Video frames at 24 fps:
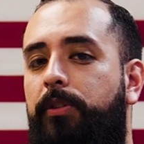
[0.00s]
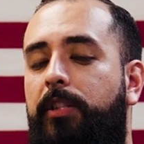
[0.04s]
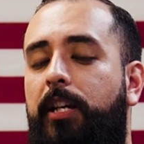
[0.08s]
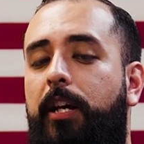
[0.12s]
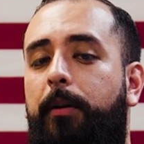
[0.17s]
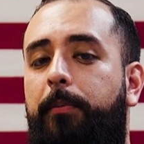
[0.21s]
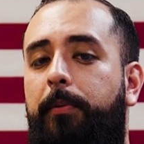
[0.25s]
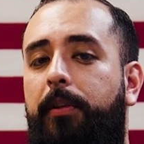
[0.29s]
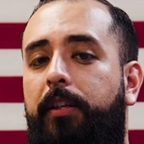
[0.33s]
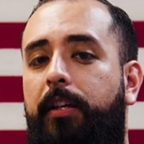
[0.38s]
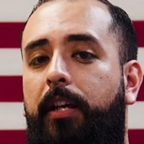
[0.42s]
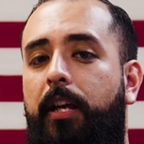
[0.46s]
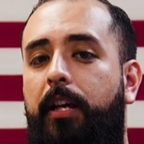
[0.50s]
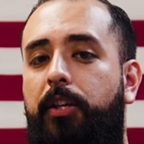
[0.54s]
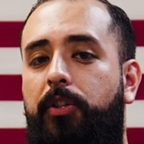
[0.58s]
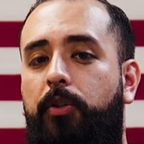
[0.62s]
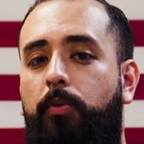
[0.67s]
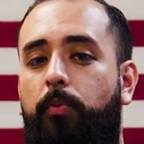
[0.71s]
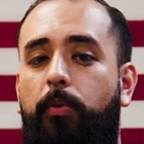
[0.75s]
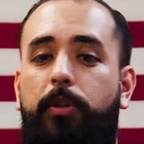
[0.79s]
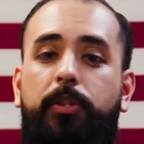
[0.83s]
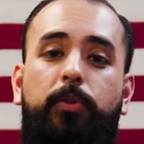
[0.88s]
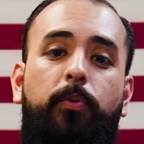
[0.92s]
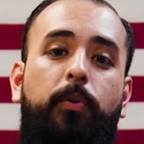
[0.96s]
application
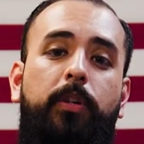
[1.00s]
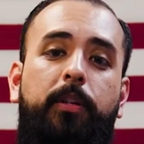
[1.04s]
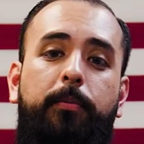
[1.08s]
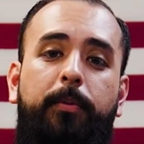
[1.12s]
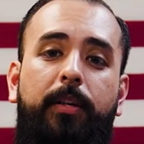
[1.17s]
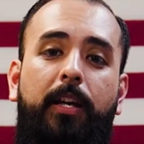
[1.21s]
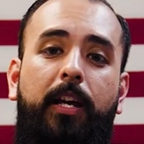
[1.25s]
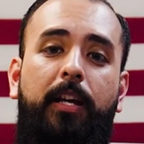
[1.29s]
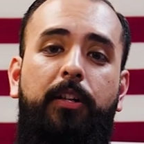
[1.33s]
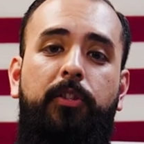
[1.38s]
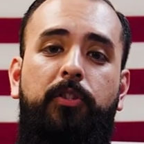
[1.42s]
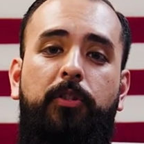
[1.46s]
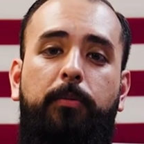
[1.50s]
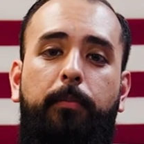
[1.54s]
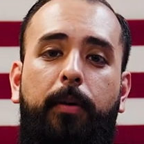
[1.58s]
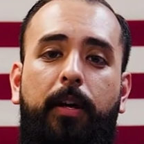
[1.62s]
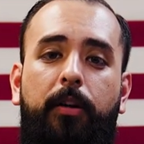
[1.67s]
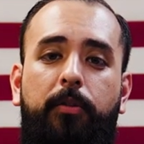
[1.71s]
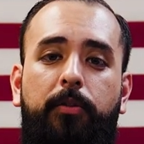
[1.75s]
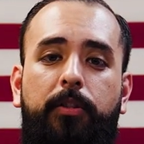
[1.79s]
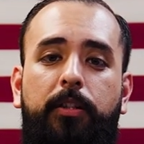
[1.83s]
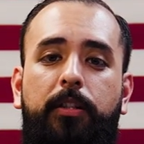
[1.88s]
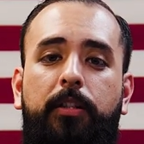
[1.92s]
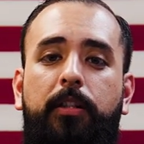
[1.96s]
where it's going to be engine
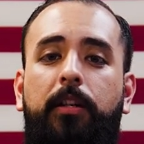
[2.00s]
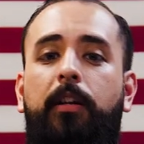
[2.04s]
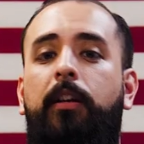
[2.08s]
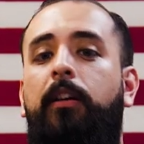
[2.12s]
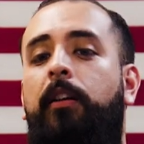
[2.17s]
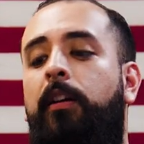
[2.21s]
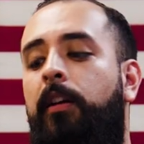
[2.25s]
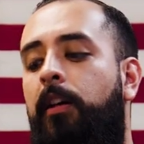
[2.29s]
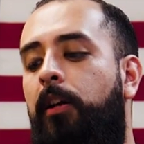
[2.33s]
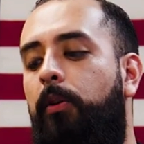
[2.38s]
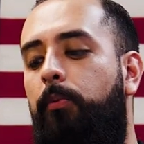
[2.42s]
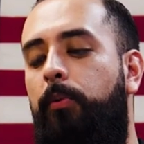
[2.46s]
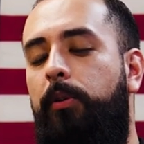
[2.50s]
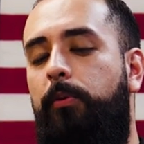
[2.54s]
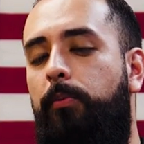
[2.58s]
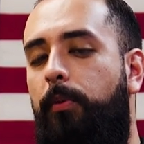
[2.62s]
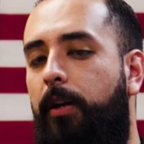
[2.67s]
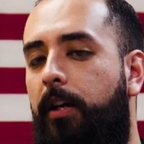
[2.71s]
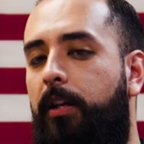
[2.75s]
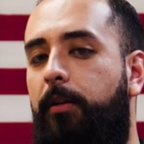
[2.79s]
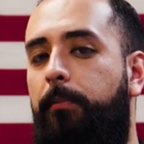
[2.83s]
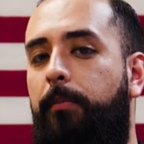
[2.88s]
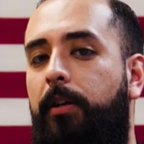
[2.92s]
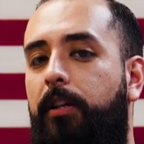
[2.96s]
mounted, we'd
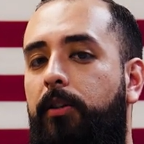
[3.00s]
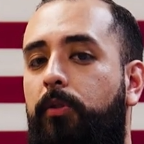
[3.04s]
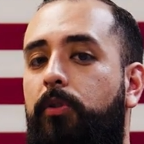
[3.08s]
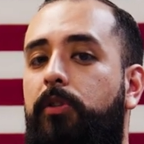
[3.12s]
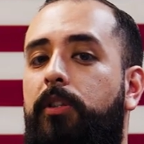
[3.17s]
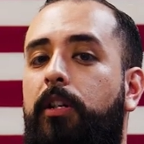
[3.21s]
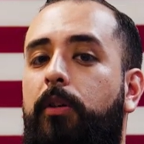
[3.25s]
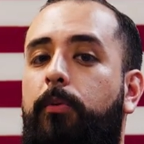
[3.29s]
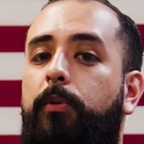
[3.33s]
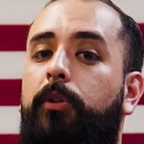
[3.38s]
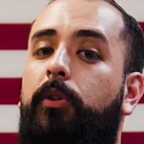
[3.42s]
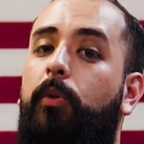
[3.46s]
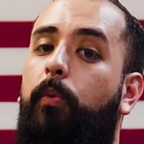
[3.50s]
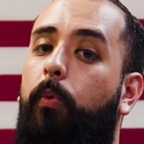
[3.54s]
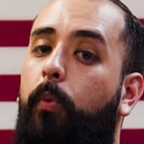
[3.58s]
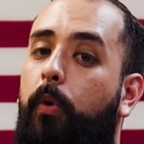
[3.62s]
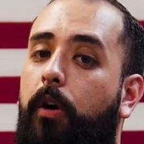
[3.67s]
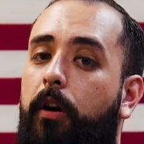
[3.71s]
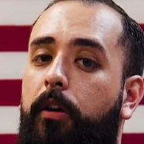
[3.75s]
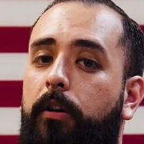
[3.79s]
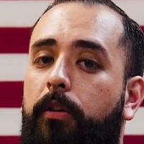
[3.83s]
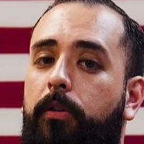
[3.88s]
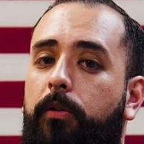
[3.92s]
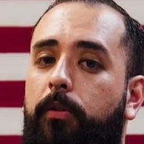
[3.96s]
recommend you stick with the
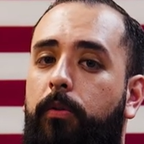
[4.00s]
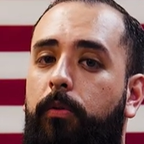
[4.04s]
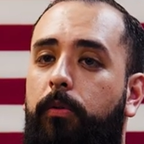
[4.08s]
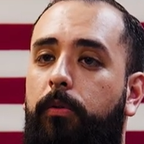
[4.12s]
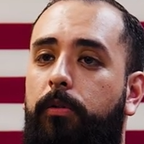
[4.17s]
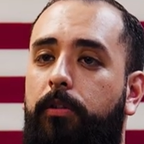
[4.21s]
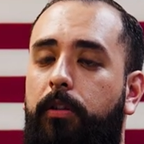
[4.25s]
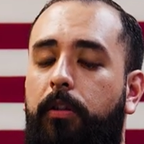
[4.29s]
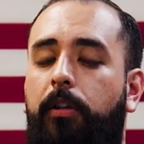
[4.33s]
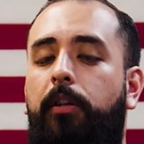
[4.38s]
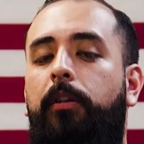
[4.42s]
water cooled.